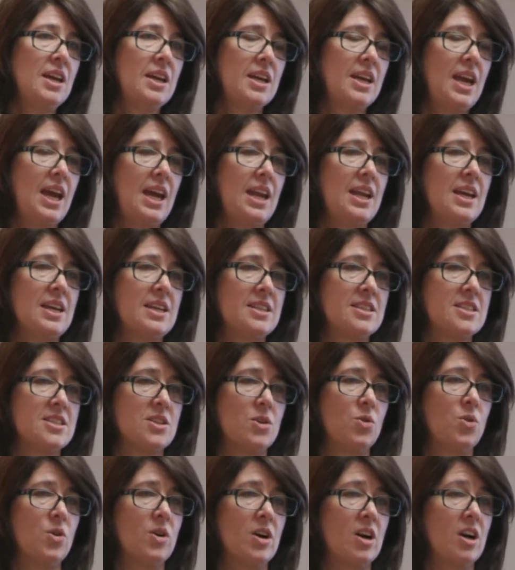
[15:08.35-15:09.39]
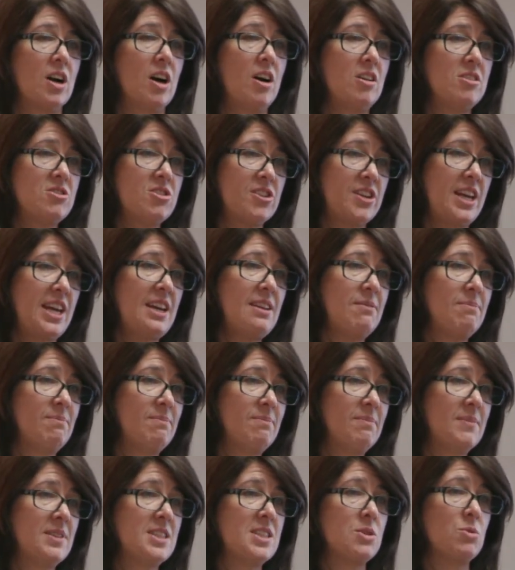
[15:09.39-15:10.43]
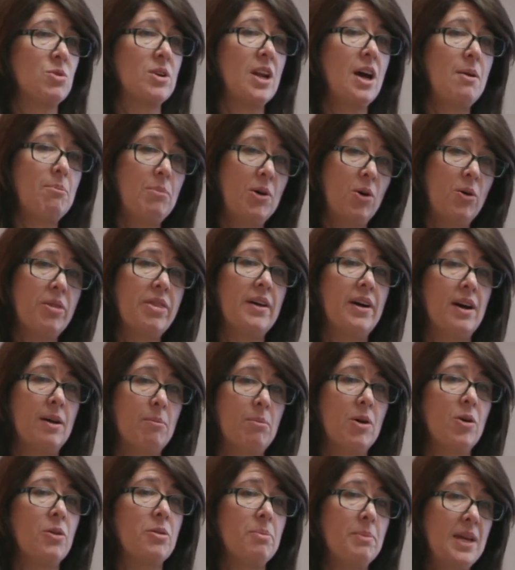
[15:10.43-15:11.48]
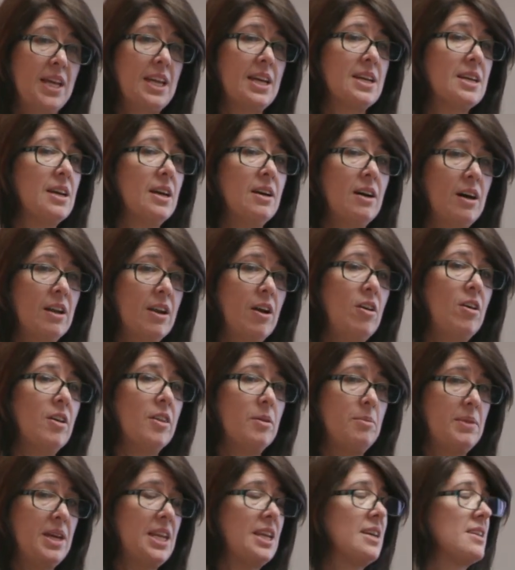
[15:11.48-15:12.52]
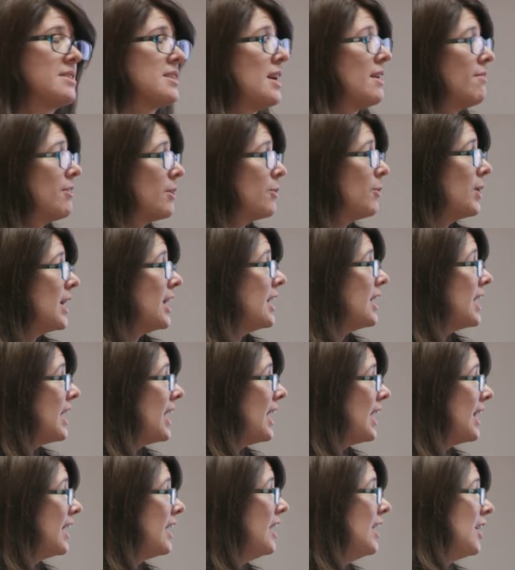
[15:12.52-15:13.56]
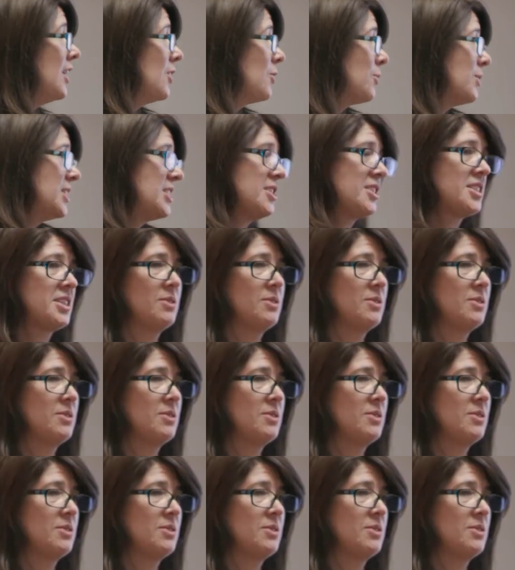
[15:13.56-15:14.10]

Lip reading: cadence or alternate so we're not both on all the meetings every week, and we just